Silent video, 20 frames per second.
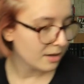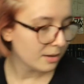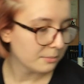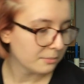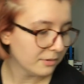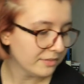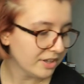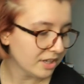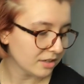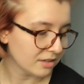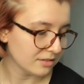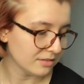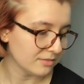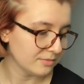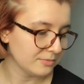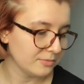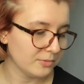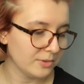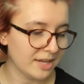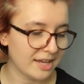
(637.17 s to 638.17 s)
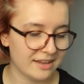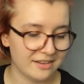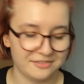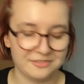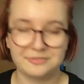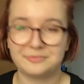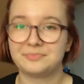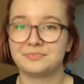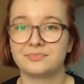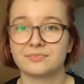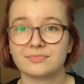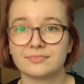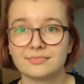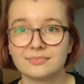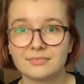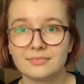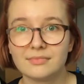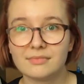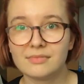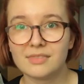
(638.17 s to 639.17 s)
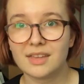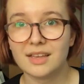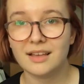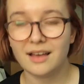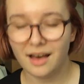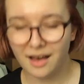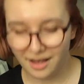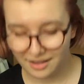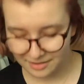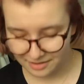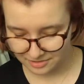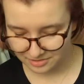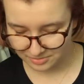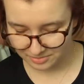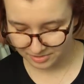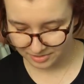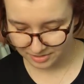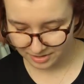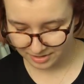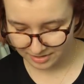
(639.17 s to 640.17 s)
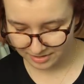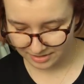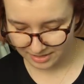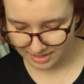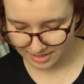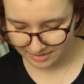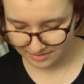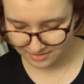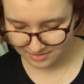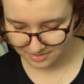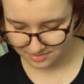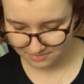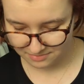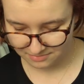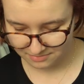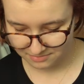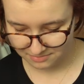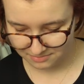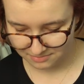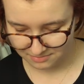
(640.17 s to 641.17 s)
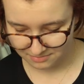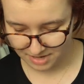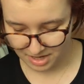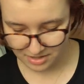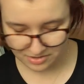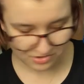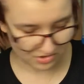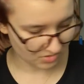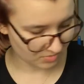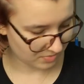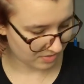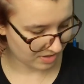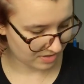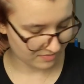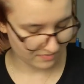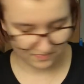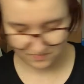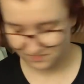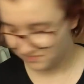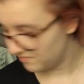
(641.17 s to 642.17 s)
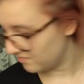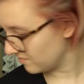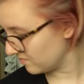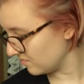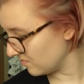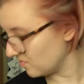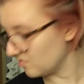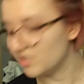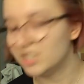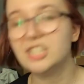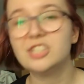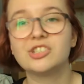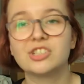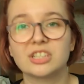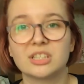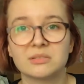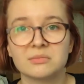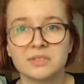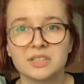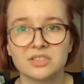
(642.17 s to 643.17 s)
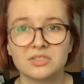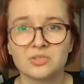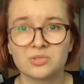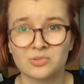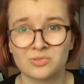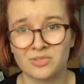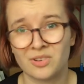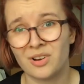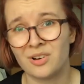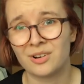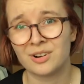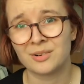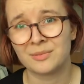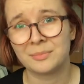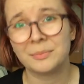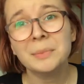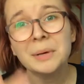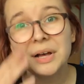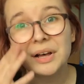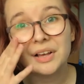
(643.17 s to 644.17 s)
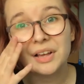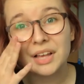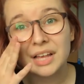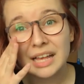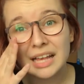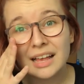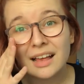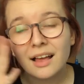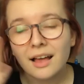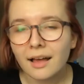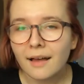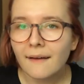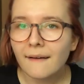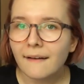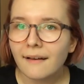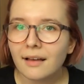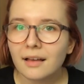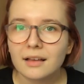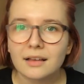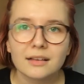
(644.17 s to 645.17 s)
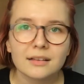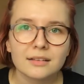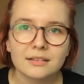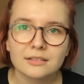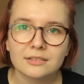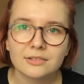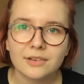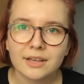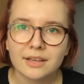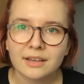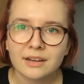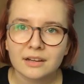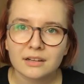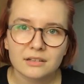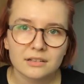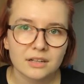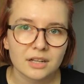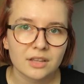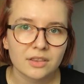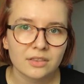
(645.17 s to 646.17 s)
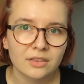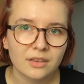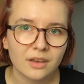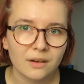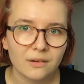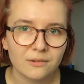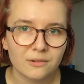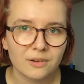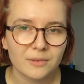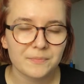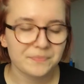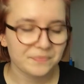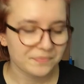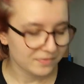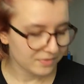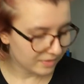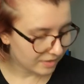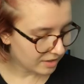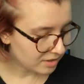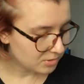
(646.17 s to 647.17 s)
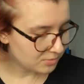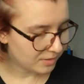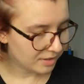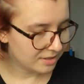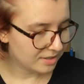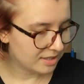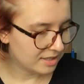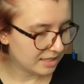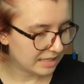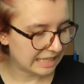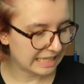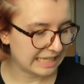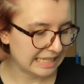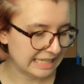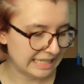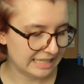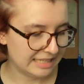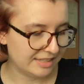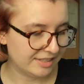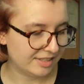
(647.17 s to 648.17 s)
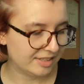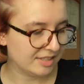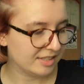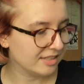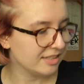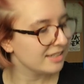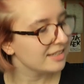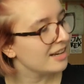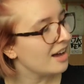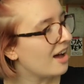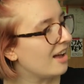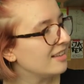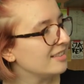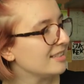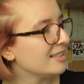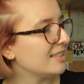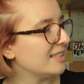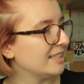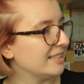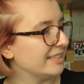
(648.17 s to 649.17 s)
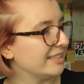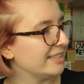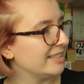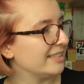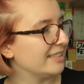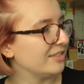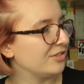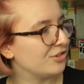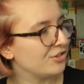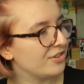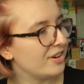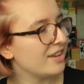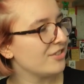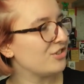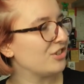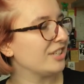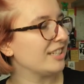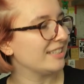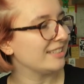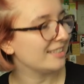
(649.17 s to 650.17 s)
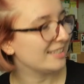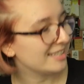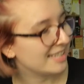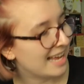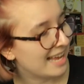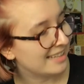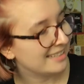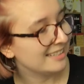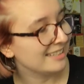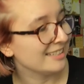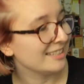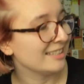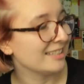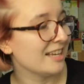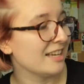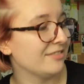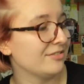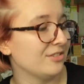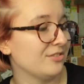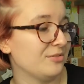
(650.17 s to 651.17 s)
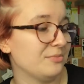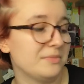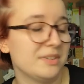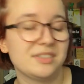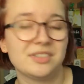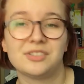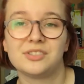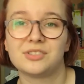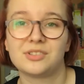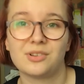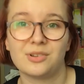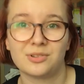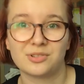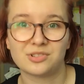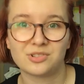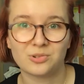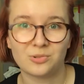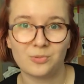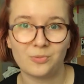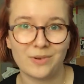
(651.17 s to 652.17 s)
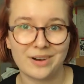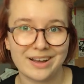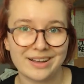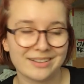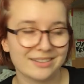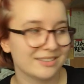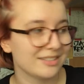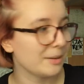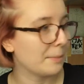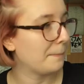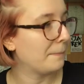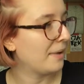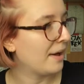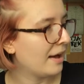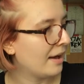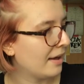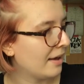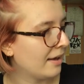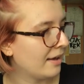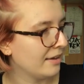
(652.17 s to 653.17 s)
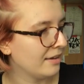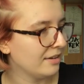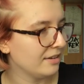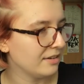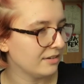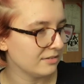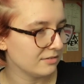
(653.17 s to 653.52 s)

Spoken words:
Moving on, we have another book that might just be reaching a bit too far, but do I care? No. Next one is Constance, The Tragic and Scandalous Life of Mrs. Oscar Wilde by